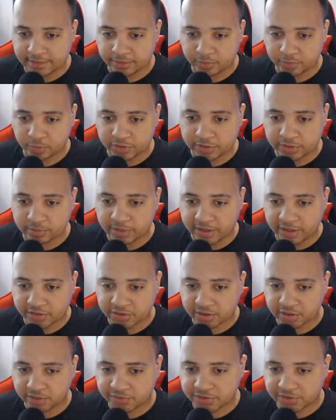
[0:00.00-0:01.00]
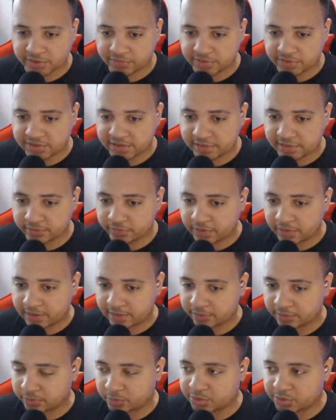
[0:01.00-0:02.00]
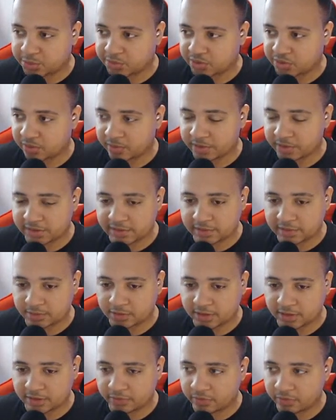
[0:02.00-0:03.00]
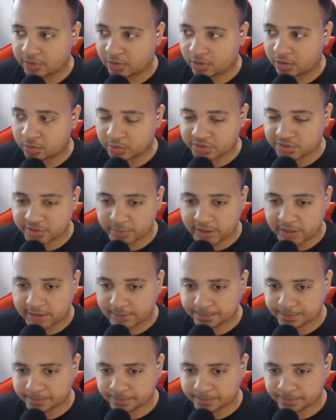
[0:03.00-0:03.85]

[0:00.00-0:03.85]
We bounced off 17.5, which was already kind of an awkward spot.